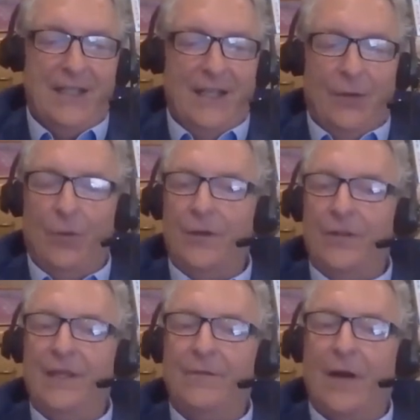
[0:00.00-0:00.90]
What are
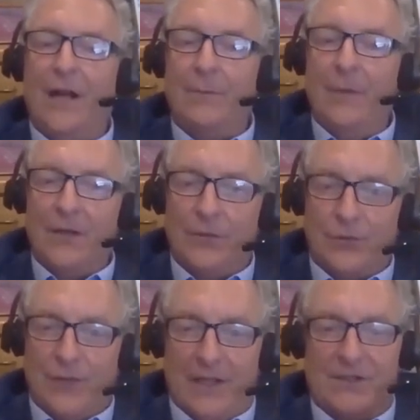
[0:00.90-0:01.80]
the environmental
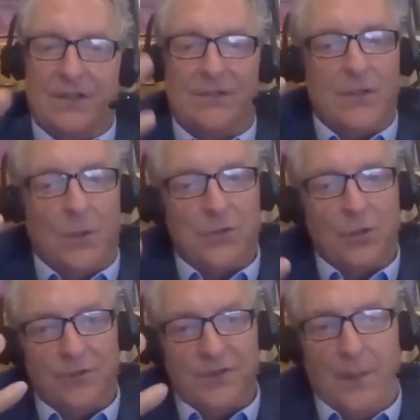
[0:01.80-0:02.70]
trends, the
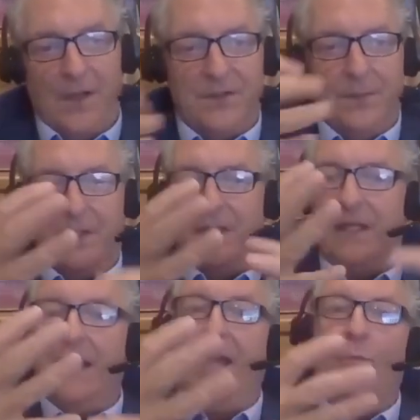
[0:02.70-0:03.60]
social
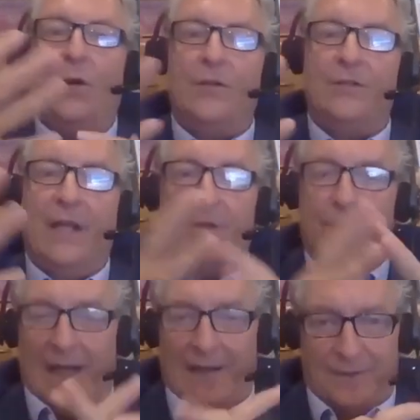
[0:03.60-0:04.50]
responsibility, and what are
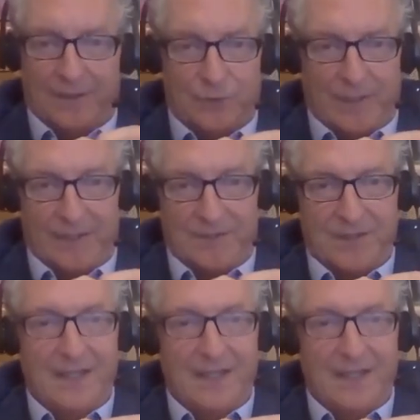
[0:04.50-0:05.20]
demographic trends?